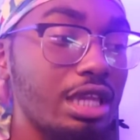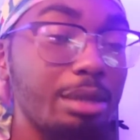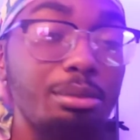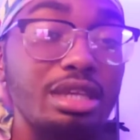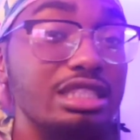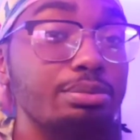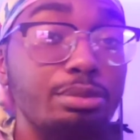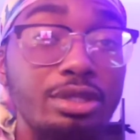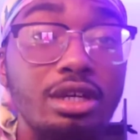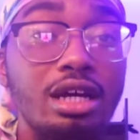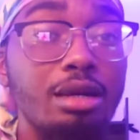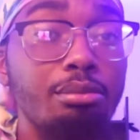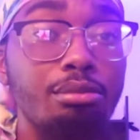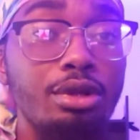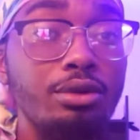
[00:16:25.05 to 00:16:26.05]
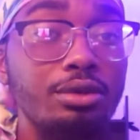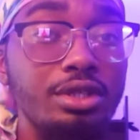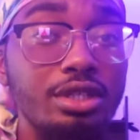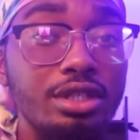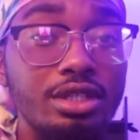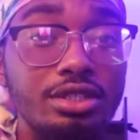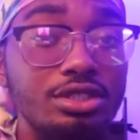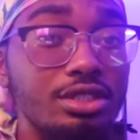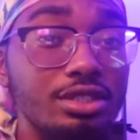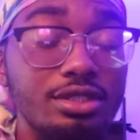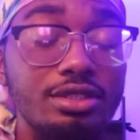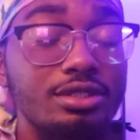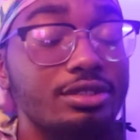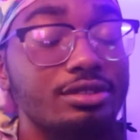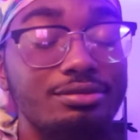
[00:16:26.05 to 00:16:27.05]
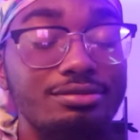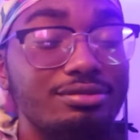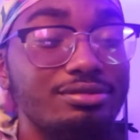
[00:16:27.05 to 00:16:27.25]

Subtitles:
It's beyond broken. It's just...